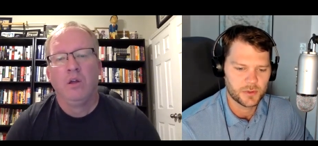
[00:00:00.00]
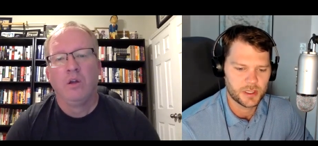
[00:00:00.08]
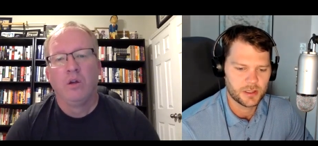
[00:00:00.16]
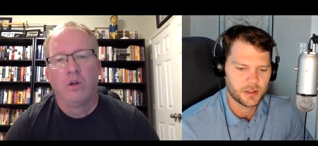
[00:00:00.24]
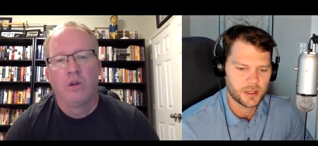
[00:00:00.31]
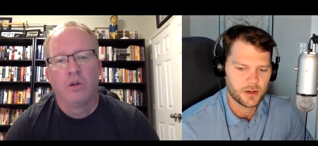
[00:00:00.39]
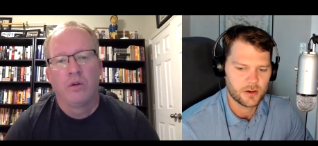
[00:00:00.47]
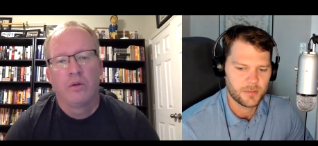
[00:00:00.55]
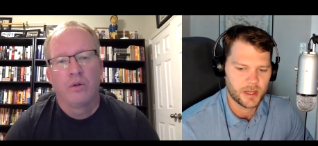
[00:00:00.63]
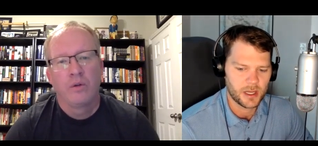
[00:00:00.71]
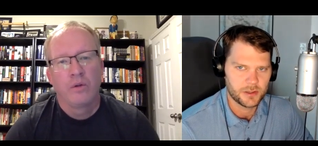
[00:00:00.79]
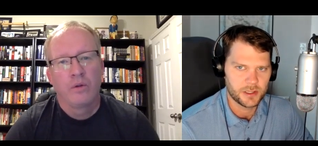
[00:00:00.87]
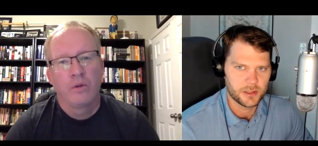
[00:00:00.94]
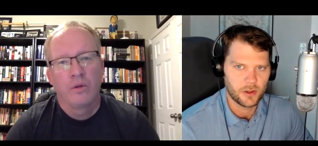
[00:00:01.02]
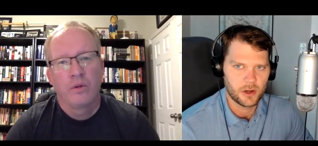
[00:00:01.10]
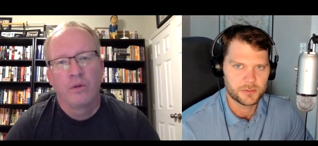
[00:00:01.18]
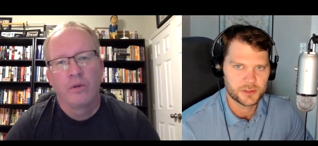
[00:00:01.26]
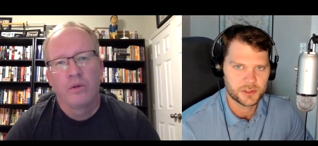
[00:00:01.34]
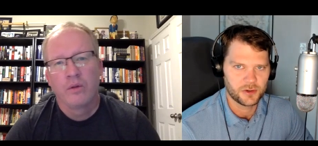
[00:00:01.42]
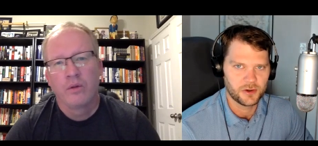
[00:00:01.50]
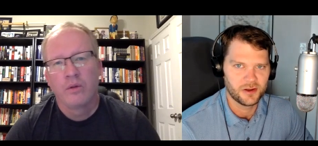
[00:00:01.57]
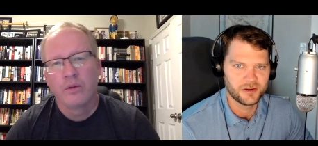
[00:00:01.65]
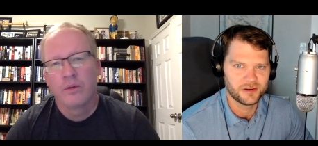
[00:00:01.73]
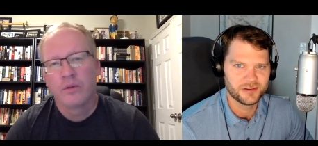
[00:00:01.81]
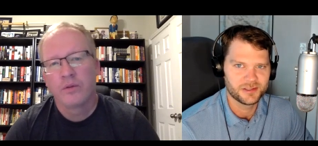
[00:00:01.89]
Speaker 1: we hear about Neil
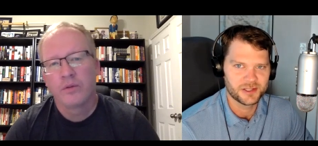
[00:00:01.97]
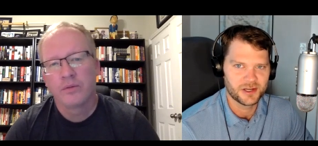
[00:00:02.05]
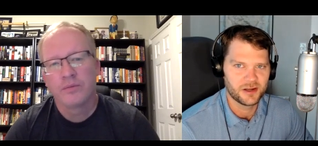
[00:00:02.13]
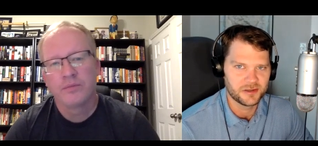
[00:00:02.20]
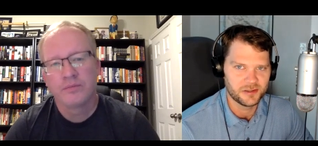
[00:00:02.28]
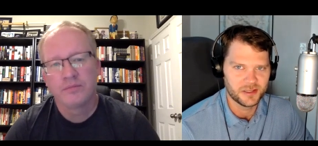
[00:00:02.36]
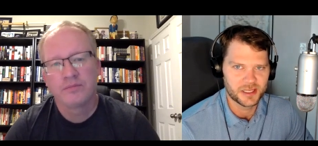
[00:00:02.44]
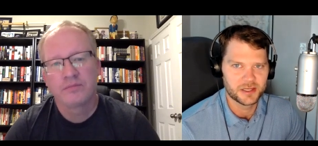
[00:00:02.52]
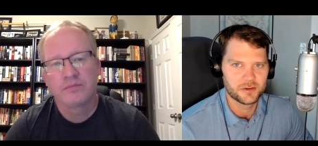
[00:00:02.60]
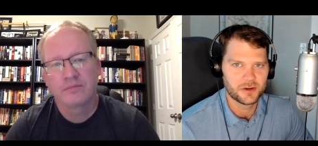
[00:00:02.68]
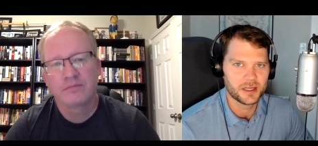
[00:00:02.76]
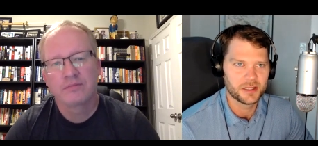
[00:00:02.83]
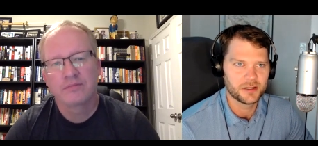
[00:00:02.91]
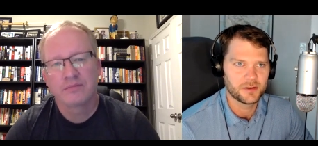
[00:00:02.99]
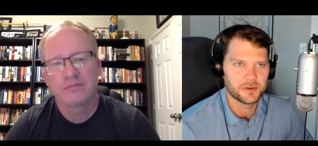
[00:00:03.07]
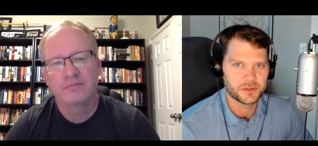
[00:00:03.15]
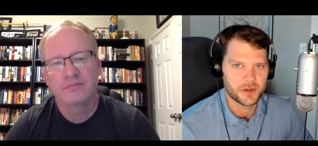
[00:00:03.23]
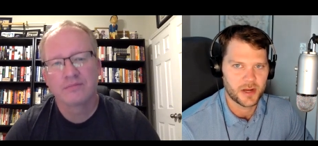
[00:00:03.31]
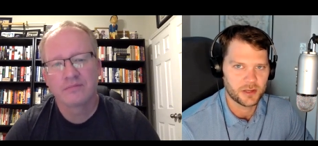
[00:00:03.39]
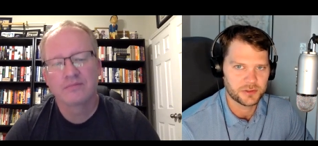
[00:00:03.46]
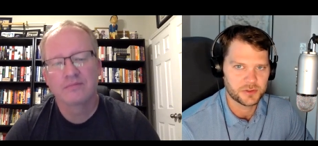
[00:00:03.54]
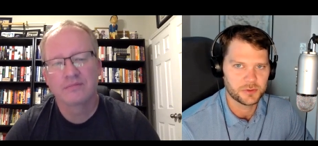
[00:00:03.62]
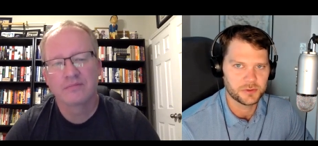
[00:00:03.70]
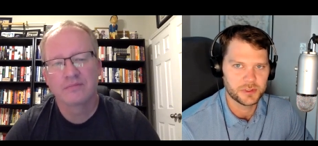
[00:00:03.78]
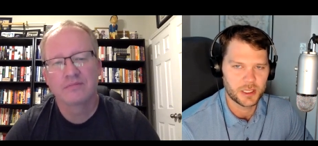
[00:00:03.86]
Armstrong, John Glenn, right? Those are
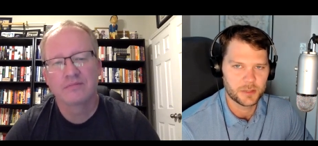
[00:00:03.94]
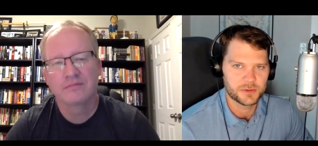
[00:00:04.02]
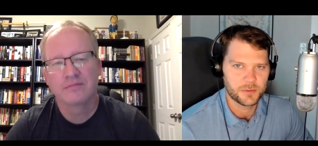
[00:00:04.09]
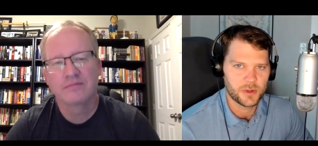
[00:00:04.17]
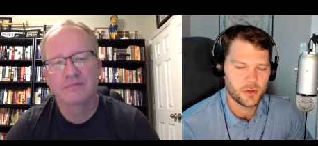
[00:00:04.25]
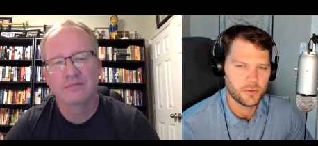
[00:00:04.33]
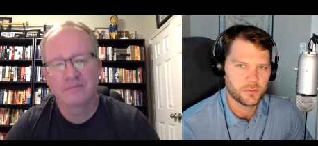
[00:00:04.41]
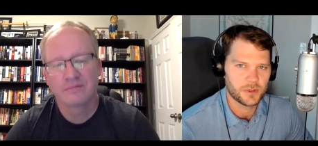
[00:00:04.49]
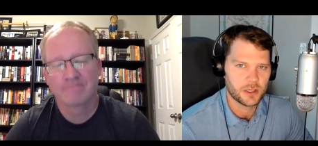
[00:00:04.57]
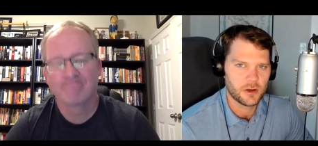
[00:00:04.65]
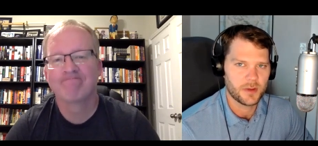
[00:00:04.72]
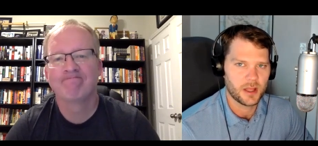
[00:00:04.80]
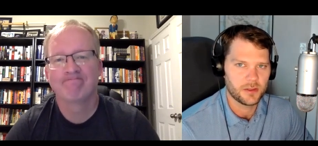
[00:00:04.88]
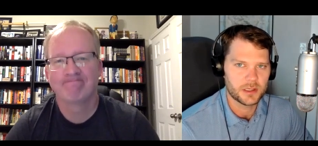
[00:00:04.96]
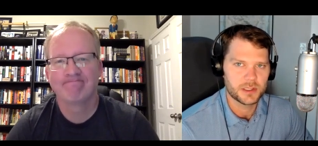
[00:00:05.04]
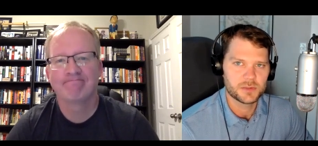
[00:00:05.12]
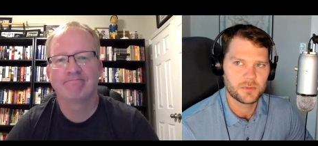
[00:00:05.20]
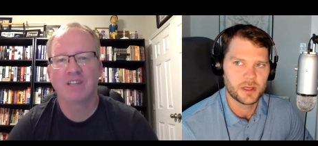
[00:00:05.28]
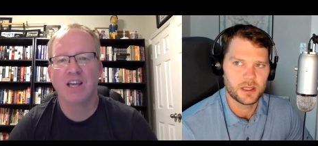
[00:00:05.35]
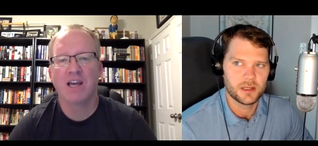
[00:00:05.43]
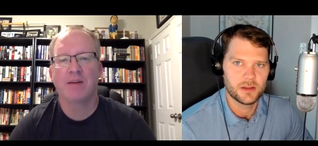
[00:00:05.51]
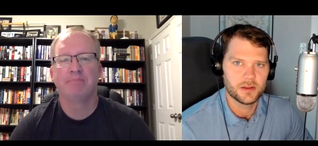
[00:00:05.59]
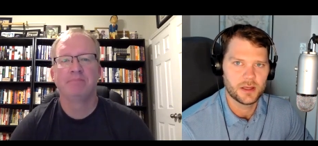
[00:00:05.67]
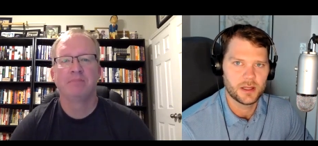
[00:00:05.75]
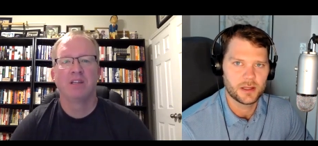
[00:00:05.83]
household names, but we don't hear about these men.
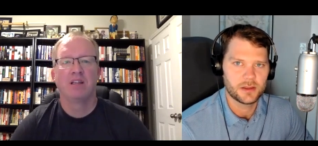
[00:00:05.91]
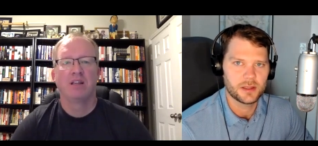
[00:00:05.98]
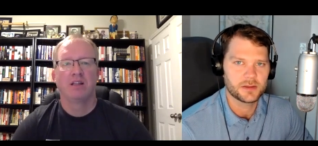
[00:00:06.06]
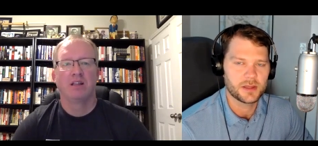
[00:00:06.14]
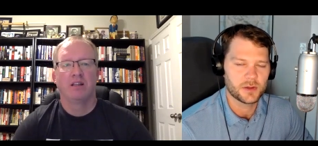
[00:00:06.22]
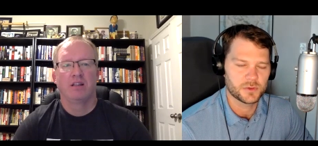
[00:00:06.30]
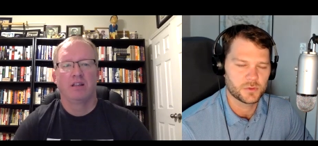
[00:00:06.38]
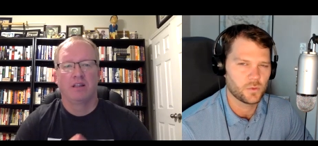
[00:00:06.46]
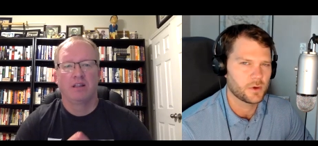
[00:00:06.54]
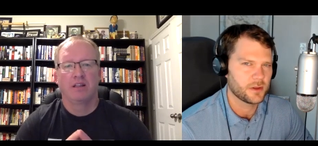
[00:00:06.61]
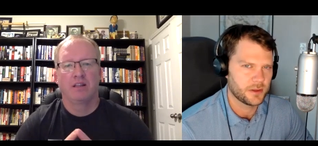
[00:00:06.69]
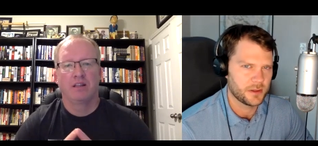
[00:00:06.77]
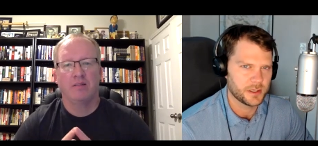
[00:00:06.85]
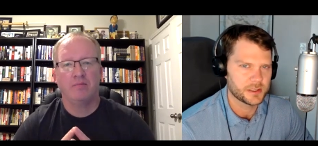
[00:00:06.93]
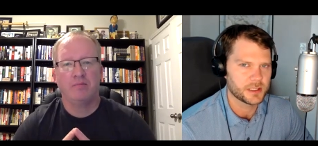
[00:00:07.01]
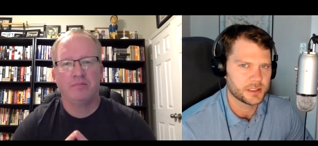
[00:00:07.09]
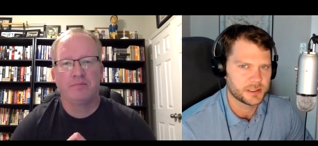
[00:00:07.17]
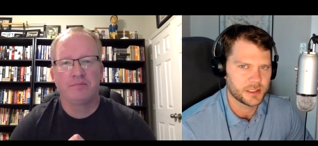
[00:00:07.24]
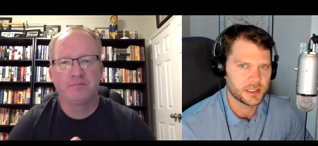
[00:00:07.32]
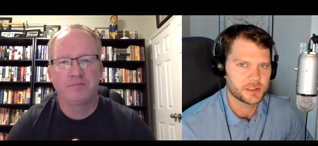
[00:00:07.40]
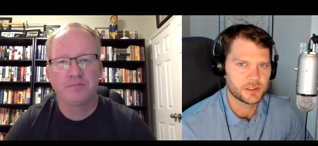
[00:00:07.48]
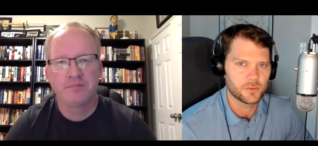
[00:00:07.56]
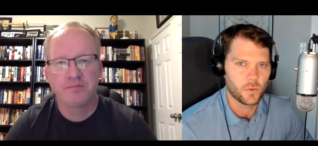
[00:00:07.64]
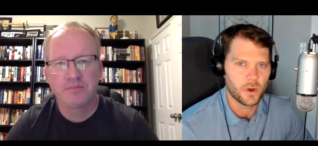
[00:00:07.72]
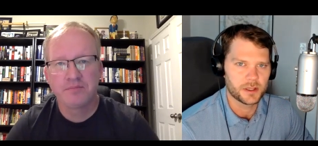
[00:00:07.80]
And, and I think that was one of the things I
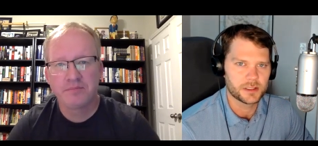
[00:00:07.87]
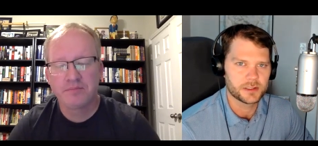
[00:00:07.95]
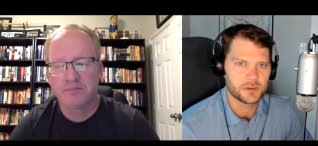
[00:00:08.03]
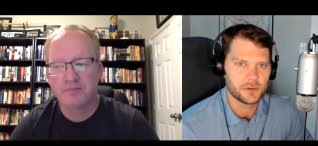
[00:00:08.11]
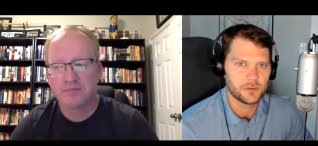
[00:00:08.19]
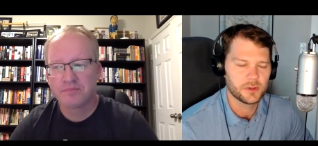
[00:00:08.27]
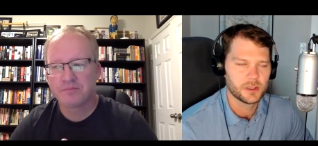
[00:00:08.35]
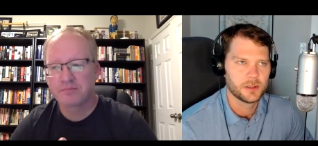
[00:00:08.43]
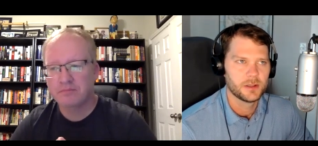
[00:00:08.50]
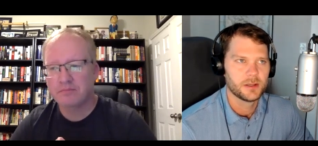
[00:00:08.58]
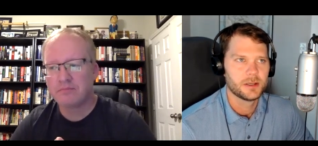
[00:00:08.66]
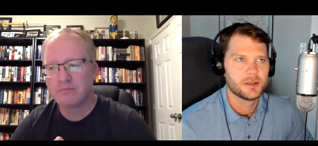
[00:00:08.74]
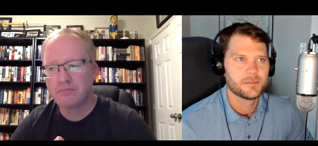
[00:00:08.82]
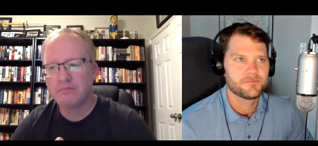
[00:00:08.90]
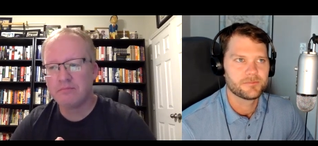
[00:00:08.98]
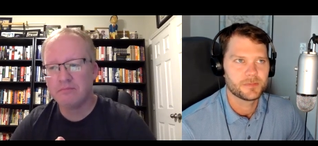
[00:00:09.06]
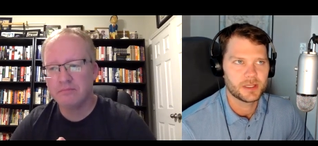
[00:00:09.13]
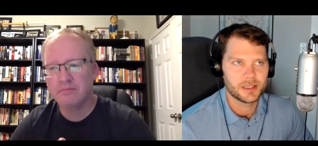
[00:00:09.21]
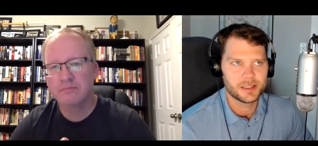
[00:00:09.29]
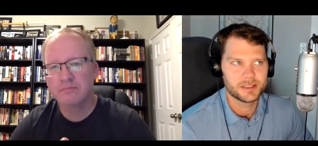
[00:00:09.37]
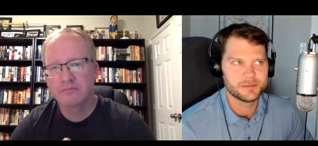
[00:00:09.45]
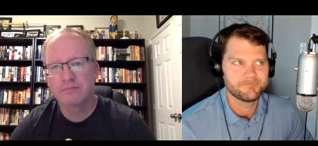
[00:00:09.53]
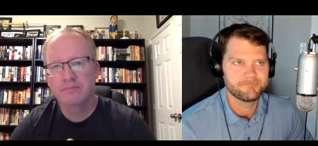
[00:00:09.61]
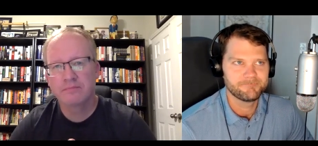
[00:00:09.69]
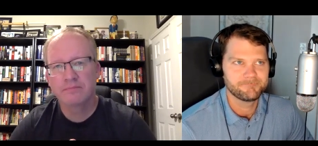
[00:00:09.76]
sensed you wanted to
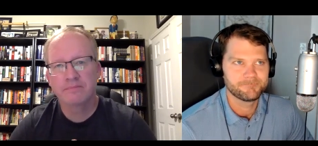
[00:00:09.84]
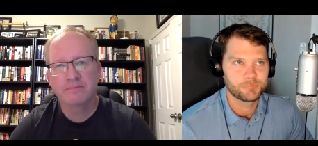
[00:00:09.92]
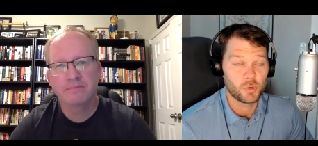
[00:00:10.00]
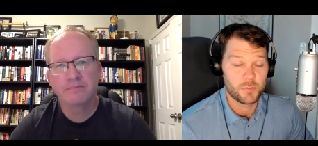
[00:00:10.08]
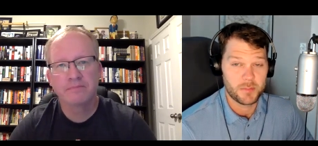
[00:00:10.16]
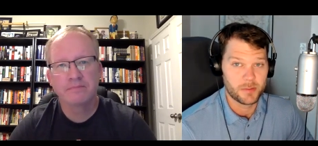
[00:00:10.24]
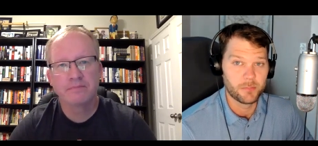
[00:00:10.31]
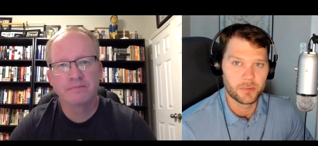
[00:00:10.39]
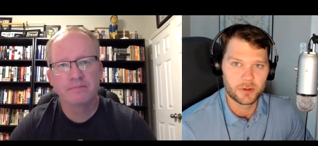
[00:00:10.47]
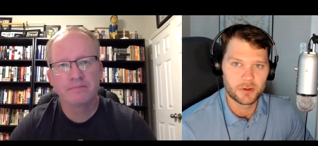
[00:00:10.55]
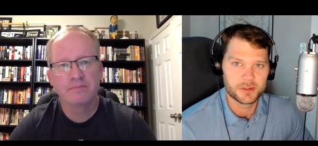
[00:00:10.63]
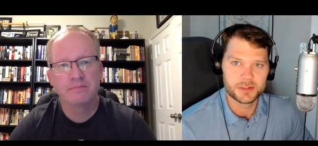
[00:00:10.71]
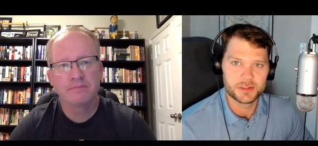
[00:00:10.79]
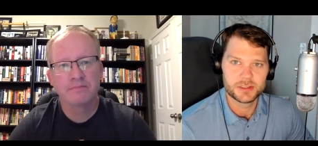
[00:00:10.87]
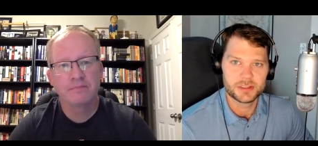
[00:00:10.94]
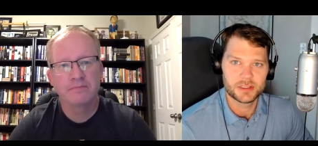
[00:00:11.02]
um, remember is,